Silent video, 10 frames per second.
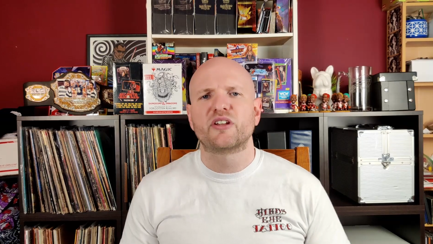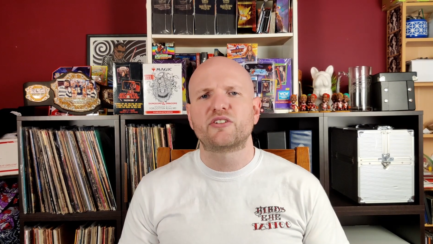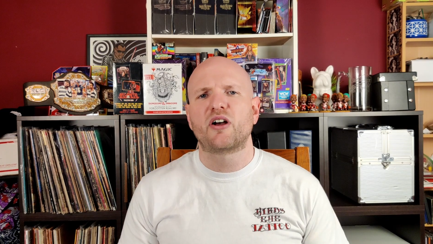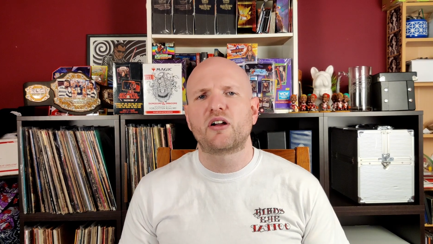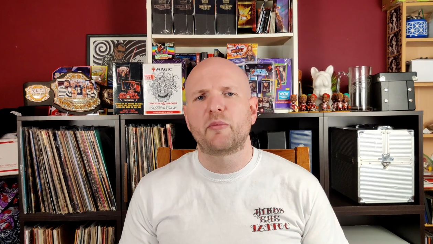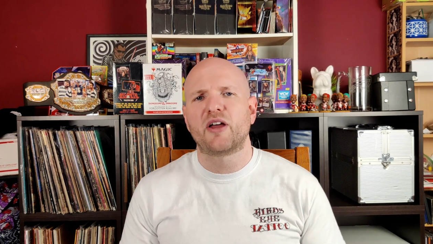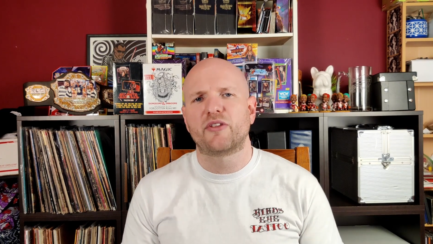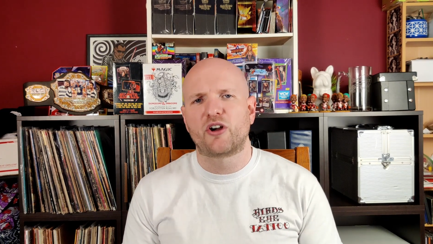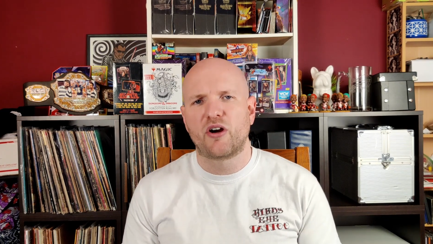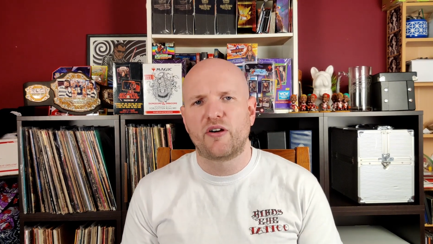So let's talk about
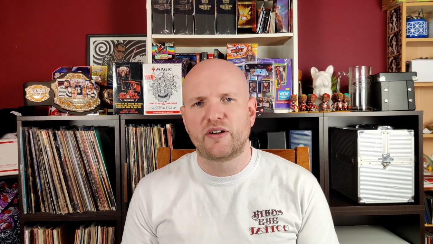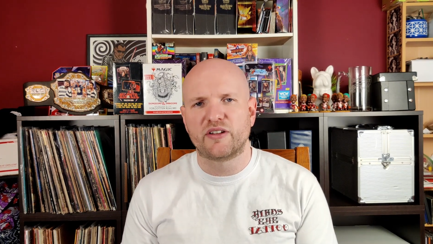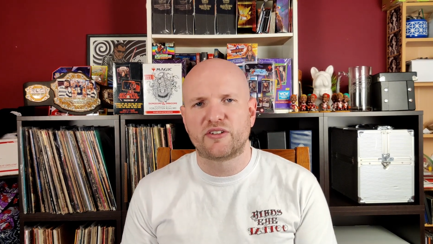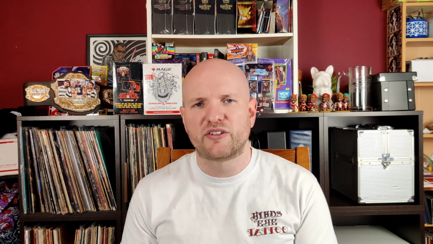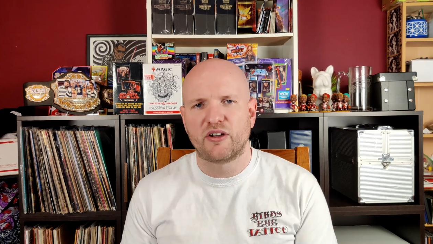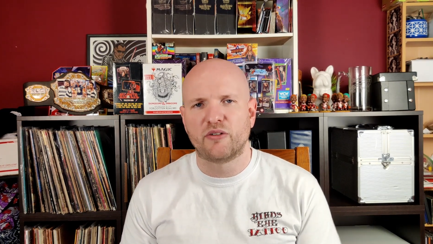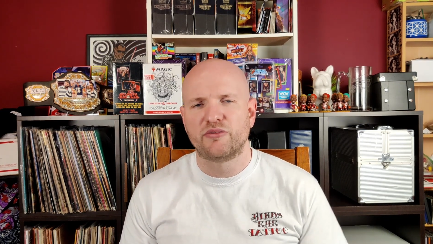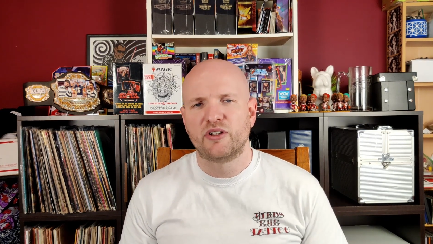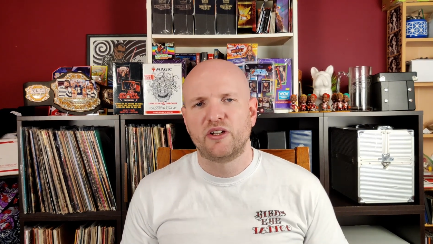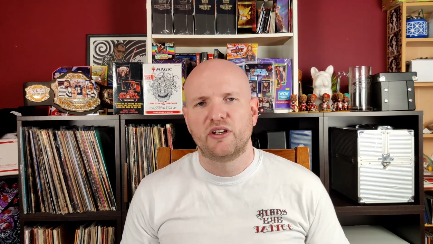the card itself.